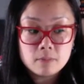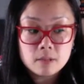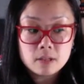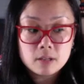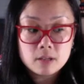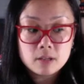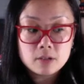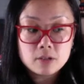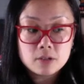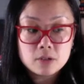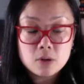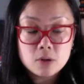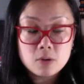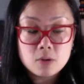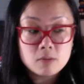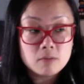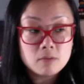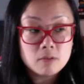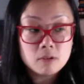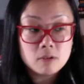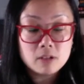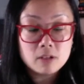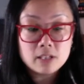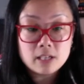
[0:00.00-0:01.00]
stone
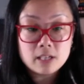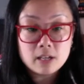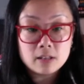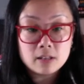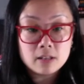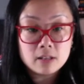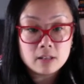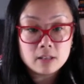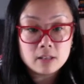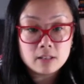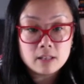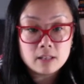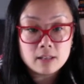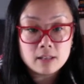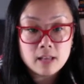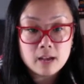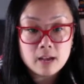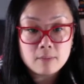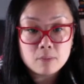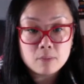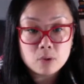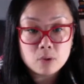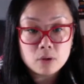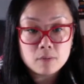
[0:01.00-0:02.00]
rolling down the hill at
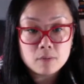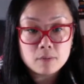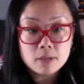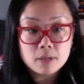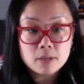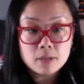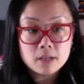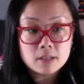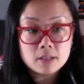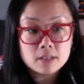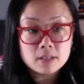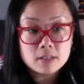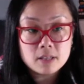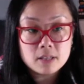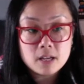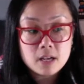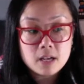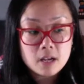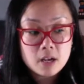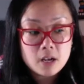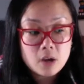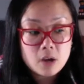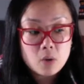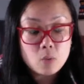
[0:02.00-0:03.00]
that point, because
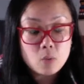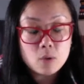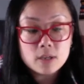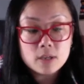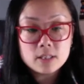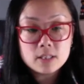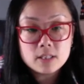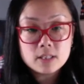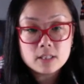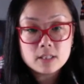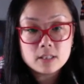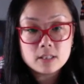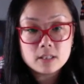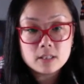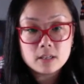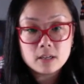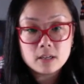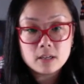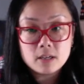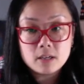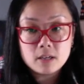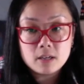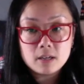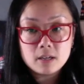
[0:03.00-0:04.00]
once
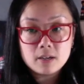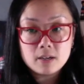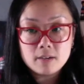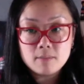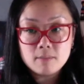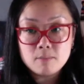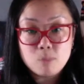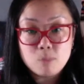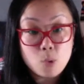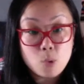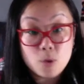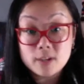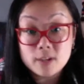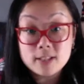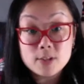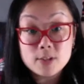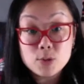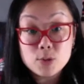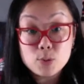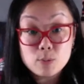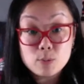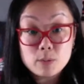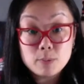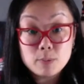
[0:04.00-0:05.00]
more than
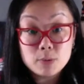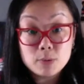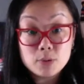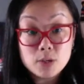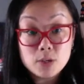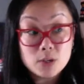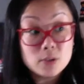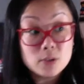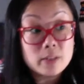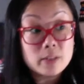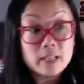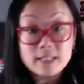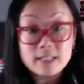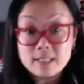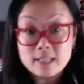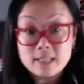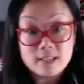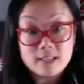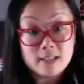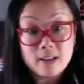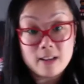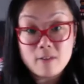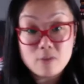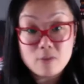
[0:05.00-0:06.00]
two people know, that's it.
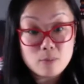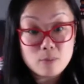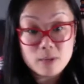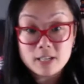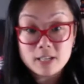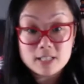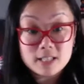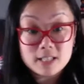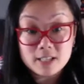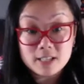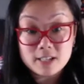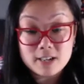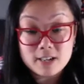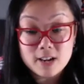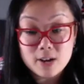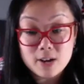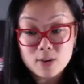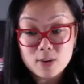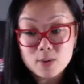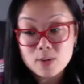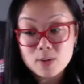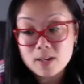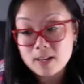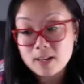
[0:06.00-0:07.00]
Everybody's going to
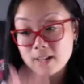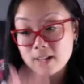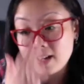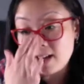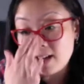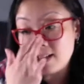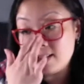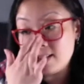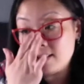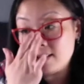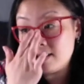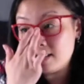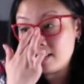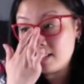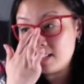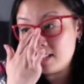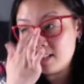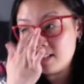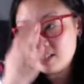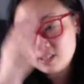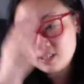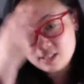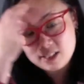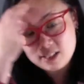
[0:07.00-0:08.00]
know. And it's
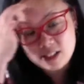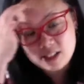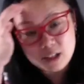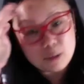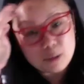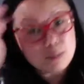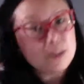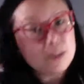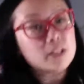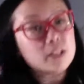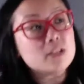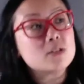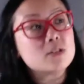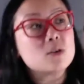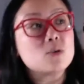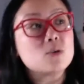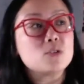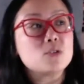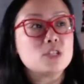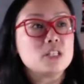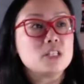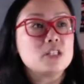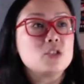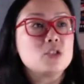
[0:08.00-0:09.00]
just going to be this whole
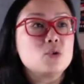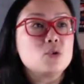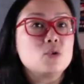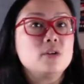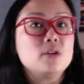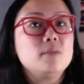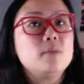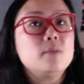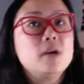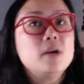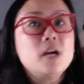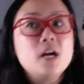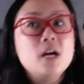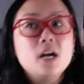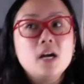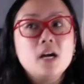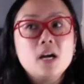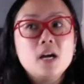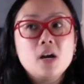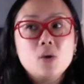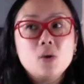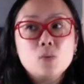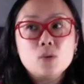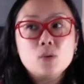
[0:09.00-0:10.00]
shit storm.
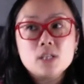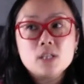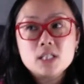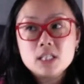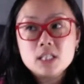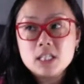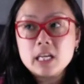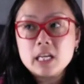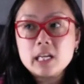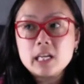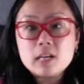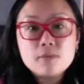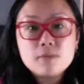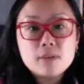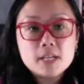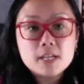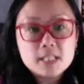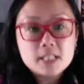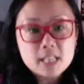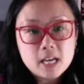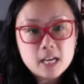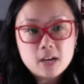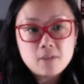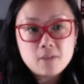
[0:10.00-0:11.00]
Once Dany finds
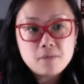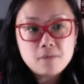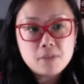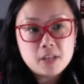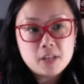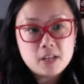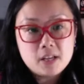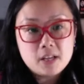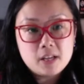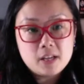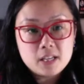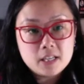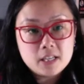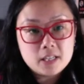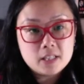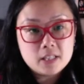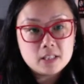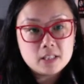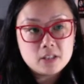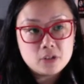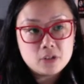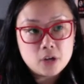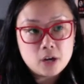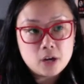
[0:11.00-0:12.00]
out that
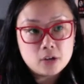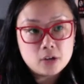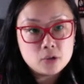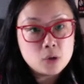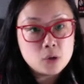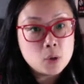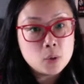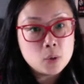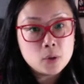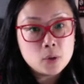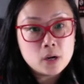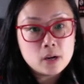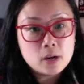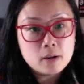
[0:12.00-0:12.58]
Jon told